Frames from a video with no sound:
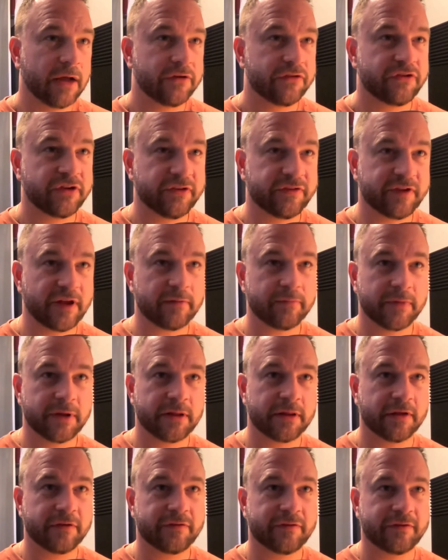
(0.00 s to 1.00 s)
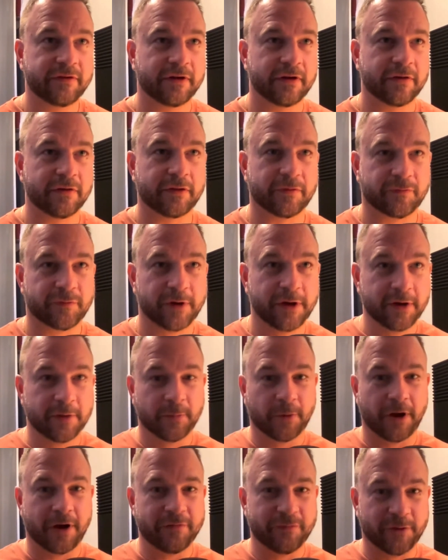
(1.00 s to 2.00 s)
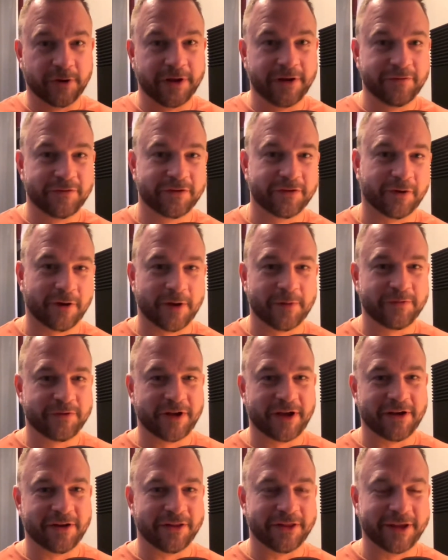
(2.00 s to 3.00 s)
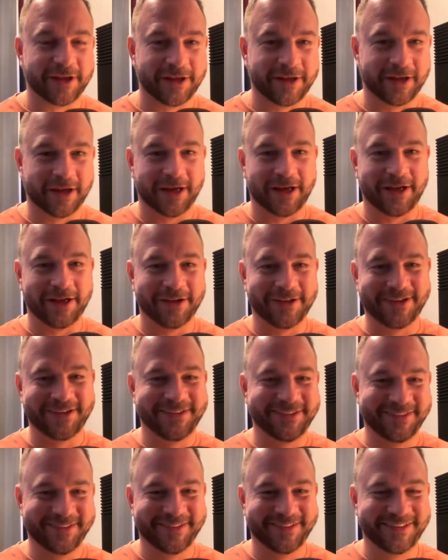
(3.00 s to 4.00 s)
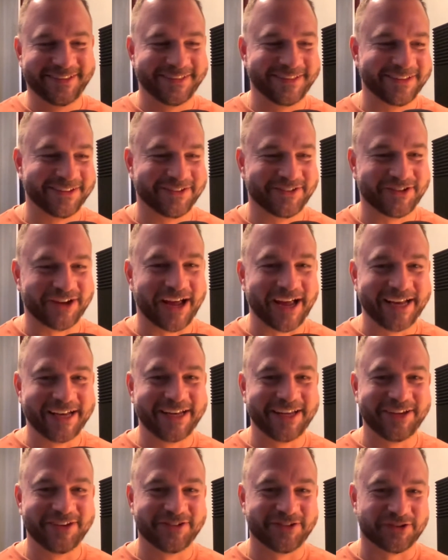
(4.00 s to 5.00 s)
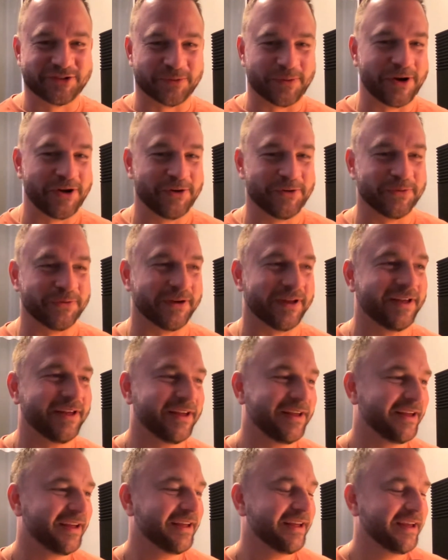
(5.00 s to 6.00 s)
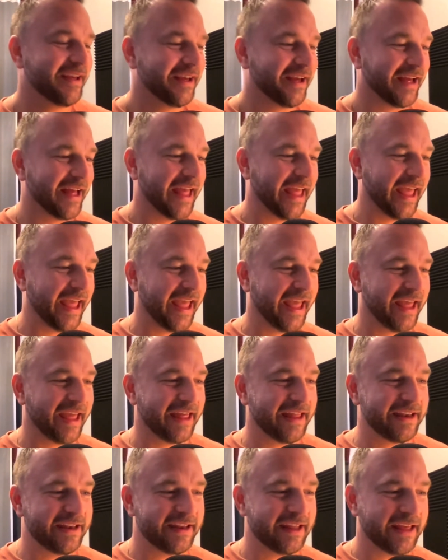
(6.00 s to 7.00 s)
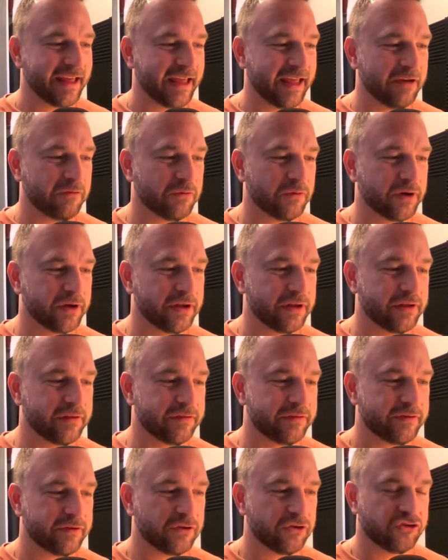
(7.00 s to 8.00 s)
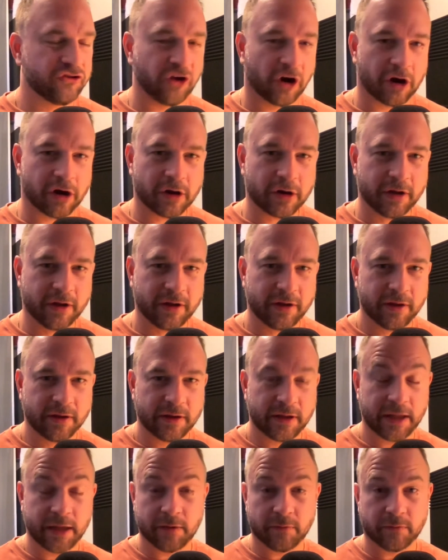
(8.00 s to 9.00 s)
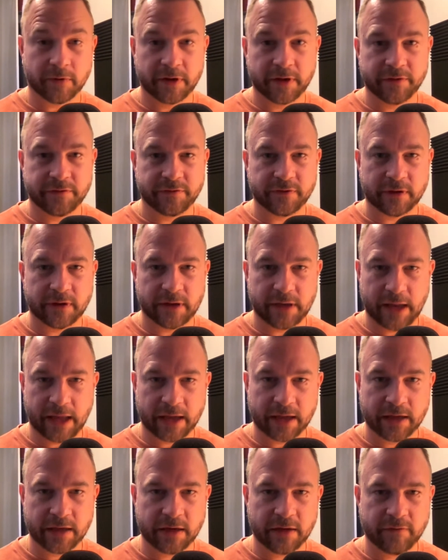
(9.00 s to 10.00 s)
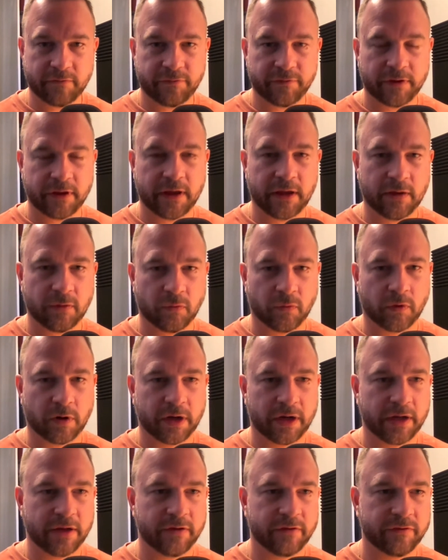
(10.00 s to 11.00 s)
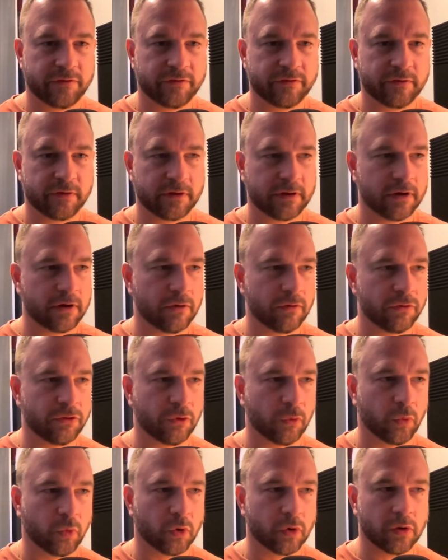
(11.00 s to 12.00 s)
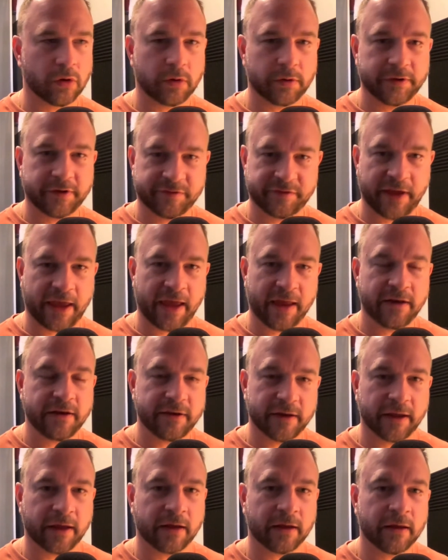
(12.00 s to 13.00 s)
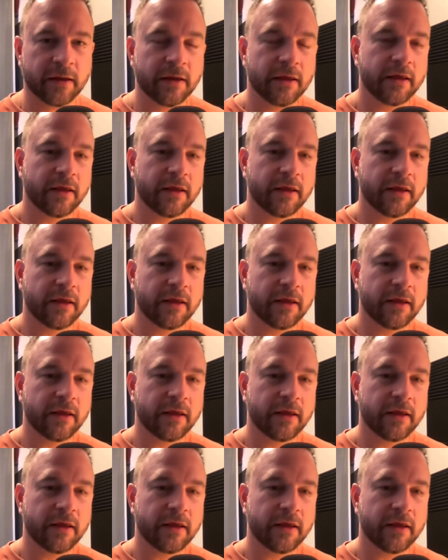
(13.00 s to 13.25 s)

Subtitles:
She sent me this, the Freedom Convoy Instagram channel, the the Chinese drone, and it was dark. It was negative. It was, the world is ending.